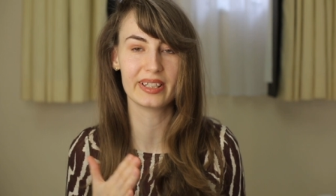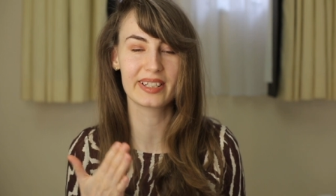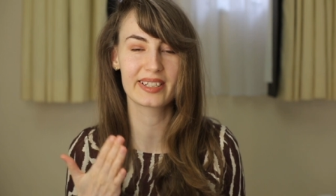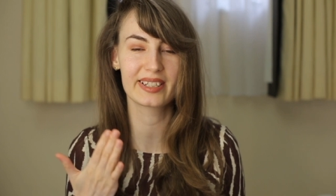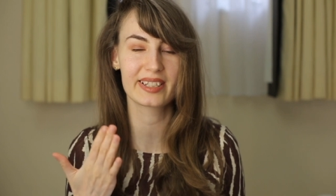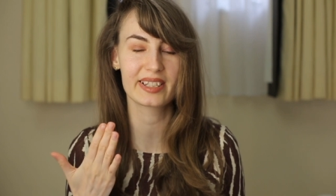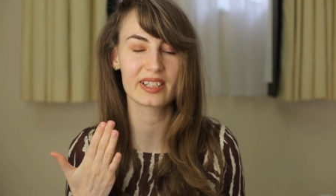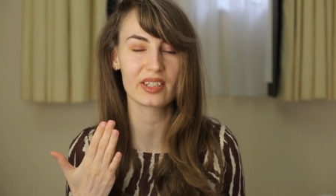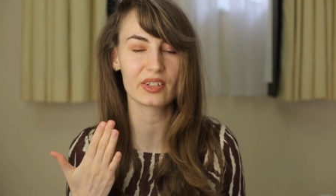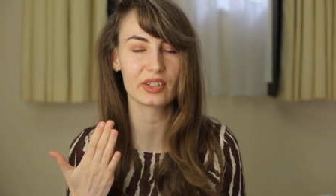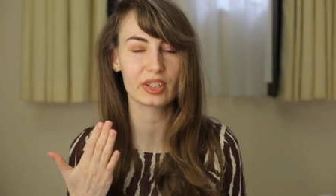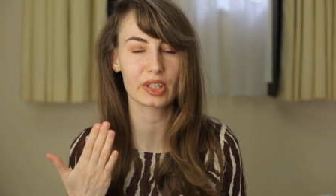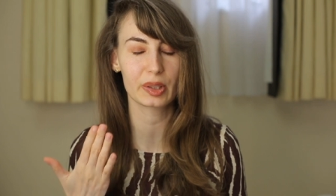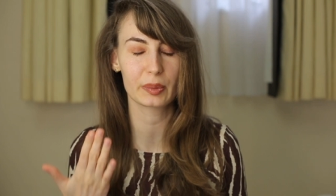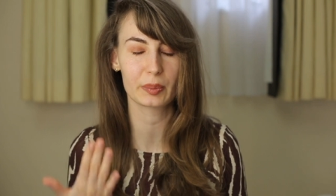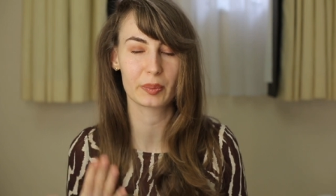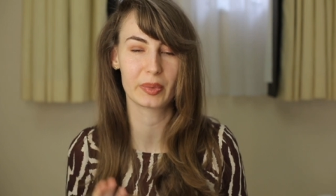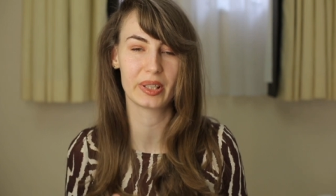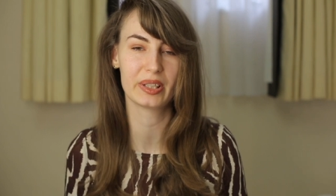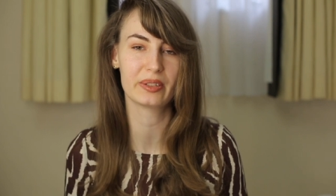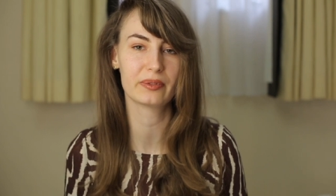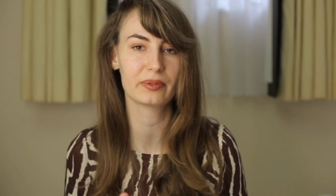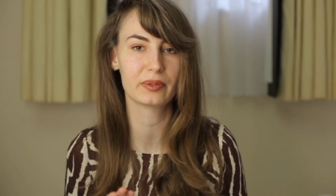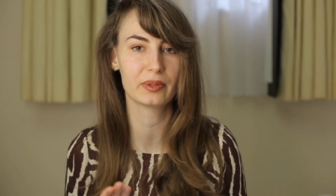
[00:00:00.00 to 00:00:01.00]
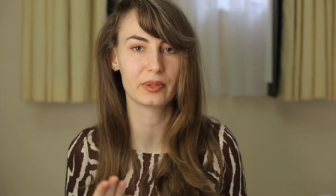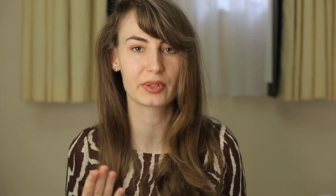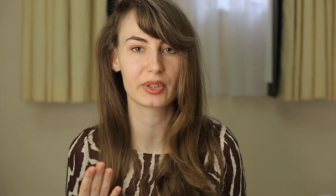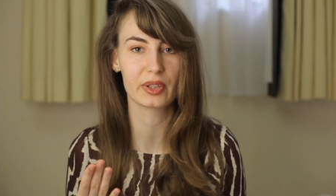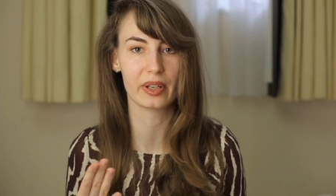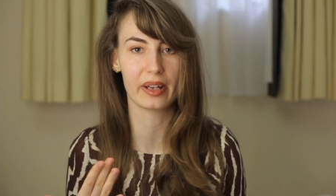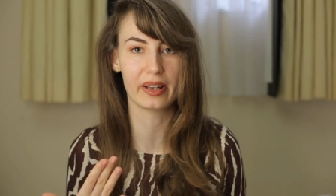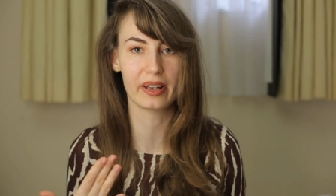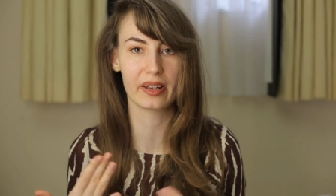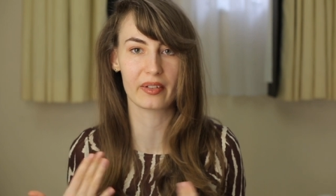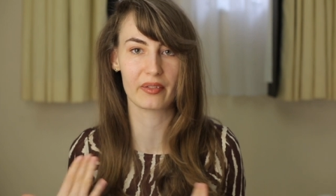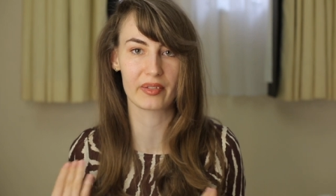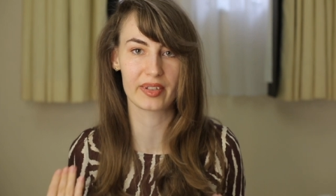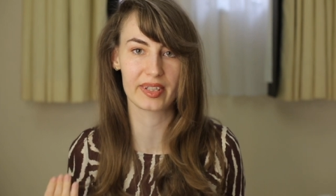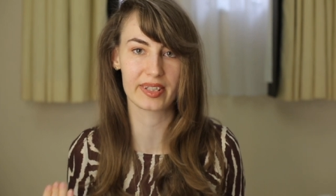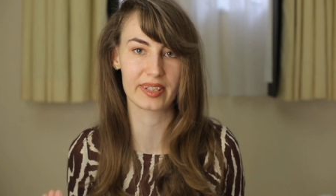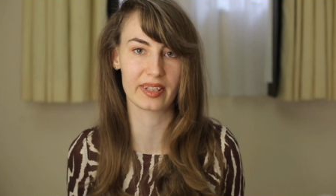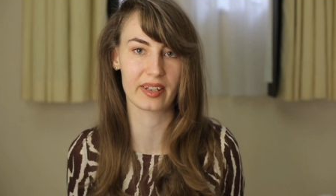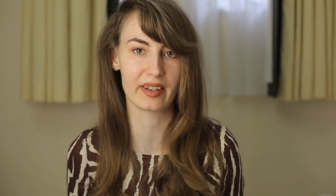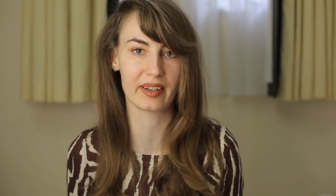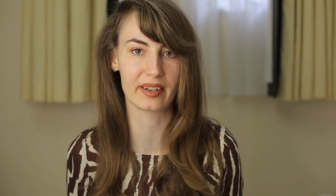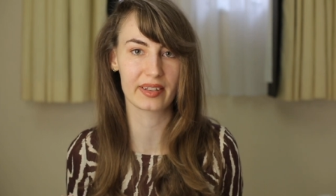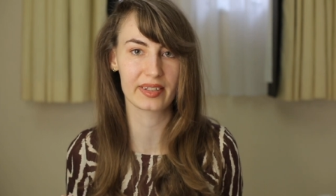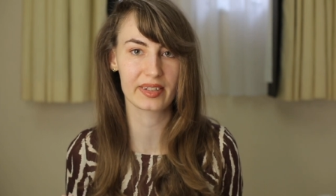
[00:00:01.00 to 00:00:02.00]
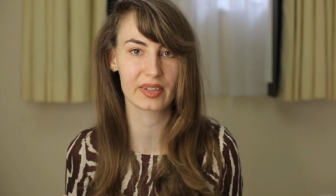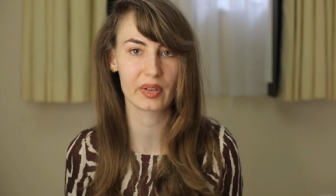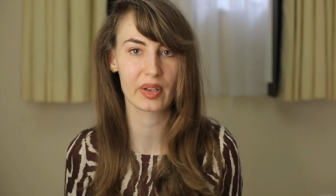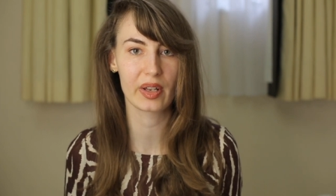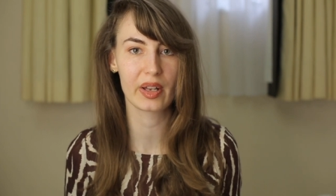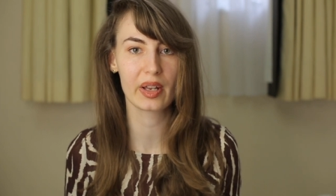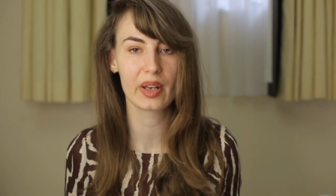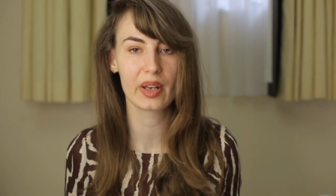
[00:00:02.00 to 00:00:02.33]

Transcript: it's not that painful to have sex.